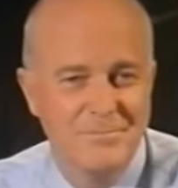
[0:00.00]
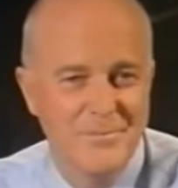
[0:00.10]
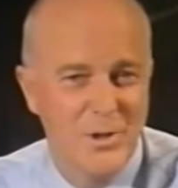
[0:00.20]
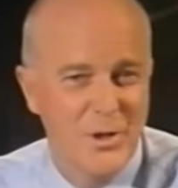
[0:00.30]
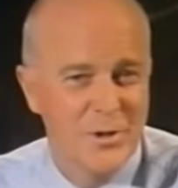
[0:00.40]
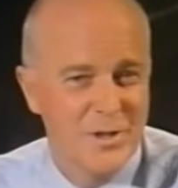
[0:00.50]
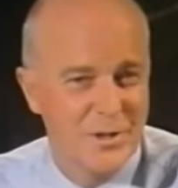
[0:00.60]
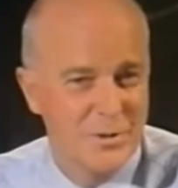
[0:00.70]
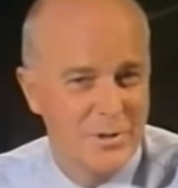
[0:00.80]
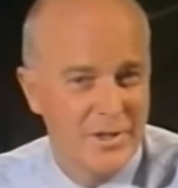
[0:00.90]
Not only
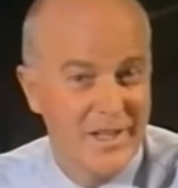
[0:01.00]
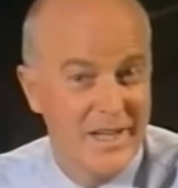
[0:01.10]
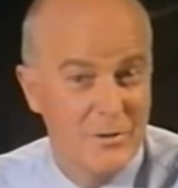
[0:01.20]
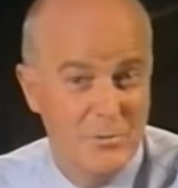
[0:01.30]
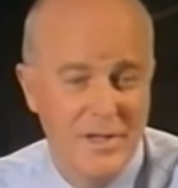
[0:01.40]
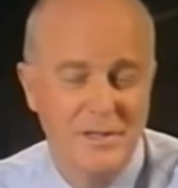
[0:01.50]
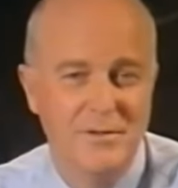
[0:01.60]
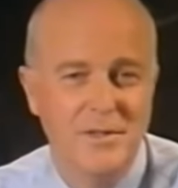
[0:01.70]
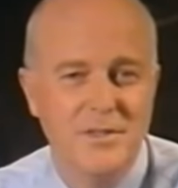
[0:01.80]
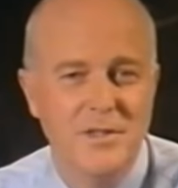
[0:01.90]
is cricket
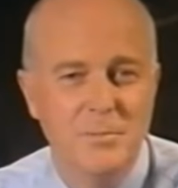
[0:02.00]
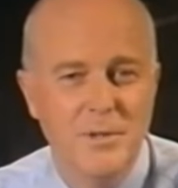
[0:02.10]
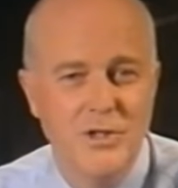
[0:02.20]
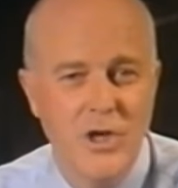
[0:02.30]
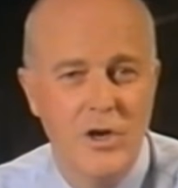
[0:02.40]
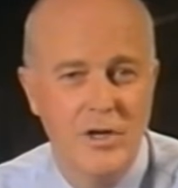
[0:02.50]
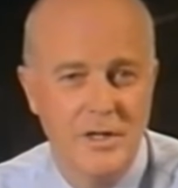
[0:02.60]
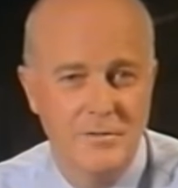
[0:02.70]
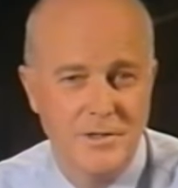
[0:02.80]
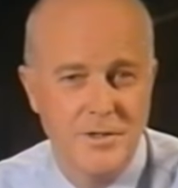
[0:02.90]
irrelevant to the
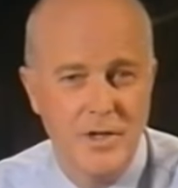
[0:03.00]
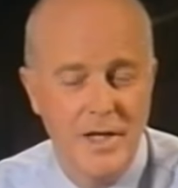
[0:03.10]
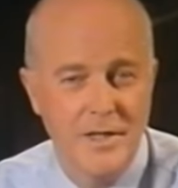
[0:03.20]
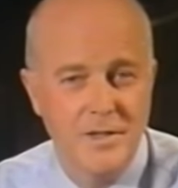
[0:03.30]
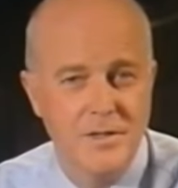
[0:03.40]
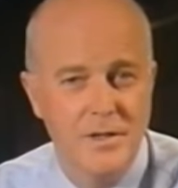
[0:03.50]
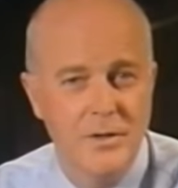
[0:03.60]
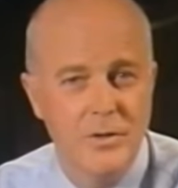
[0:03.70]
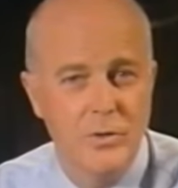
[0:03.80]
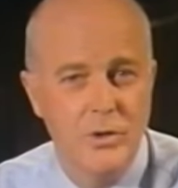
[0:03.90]
majority of Australians
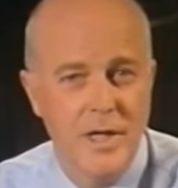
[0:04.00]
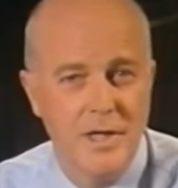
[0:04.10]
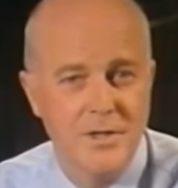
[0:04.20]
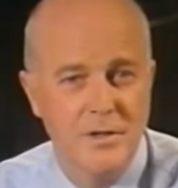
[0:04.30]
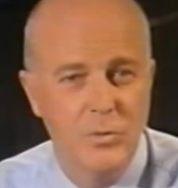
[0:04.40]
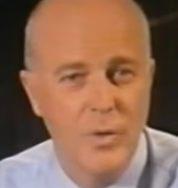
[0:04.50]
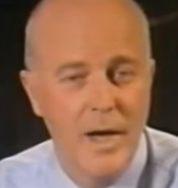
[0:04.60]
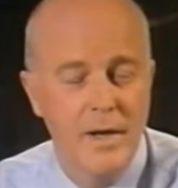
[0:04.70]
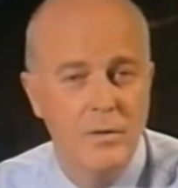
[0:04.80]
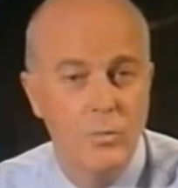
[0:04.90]
in
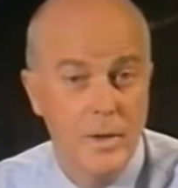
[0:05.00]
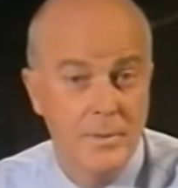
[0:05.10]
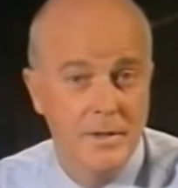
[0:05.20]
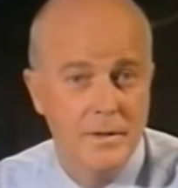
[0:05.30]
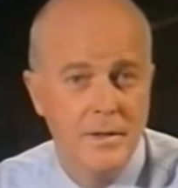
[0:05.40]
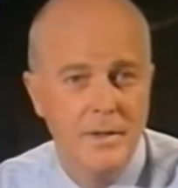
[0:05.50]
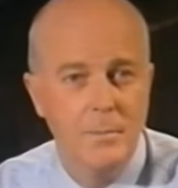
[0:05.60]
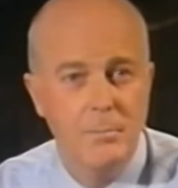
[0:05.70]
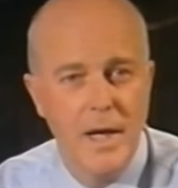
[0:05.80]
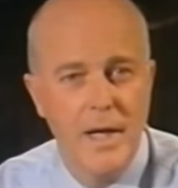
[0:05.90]
2001, women,
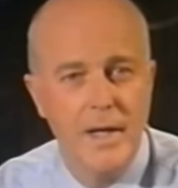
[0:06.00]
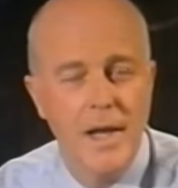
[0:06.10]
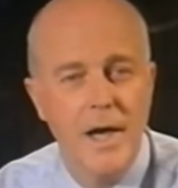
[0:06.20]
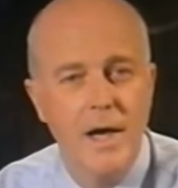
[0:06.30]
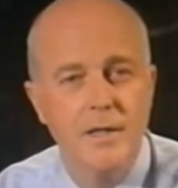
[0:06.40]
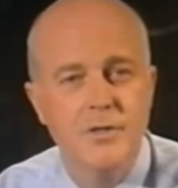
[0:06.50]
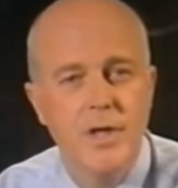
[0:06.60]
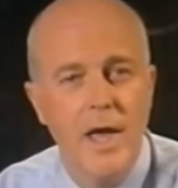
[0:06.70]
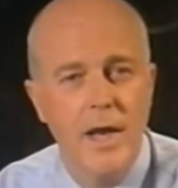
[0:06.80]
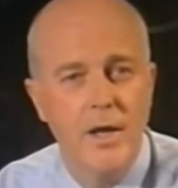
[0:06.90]
by and large,
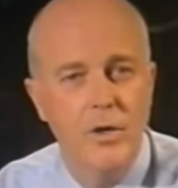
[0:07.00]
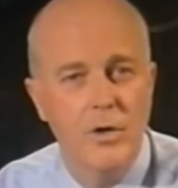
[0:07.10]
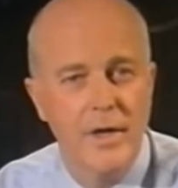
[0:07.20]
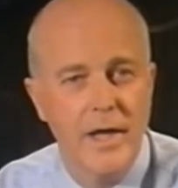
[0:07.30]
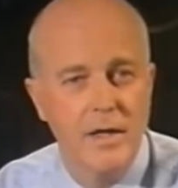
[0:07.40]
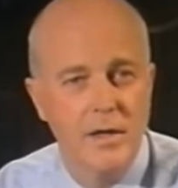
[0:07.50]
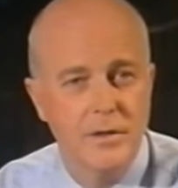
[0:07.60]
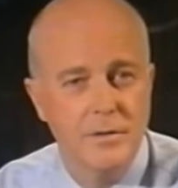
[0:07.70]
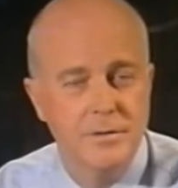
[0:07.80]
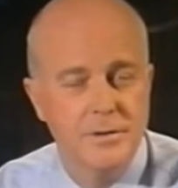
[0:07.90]
and
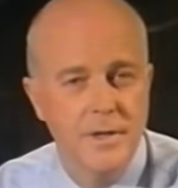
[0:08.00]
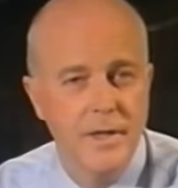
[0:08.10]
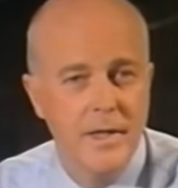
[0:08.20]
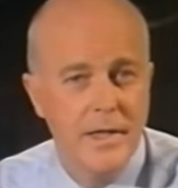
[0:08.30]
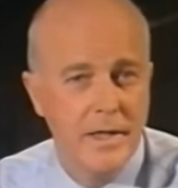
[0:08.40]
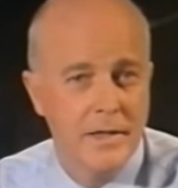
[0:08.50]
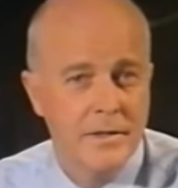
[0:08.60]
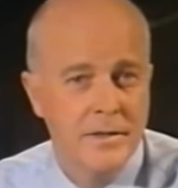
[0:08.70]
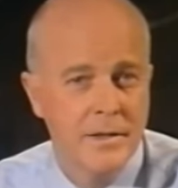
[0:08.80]
non-Anglos, it,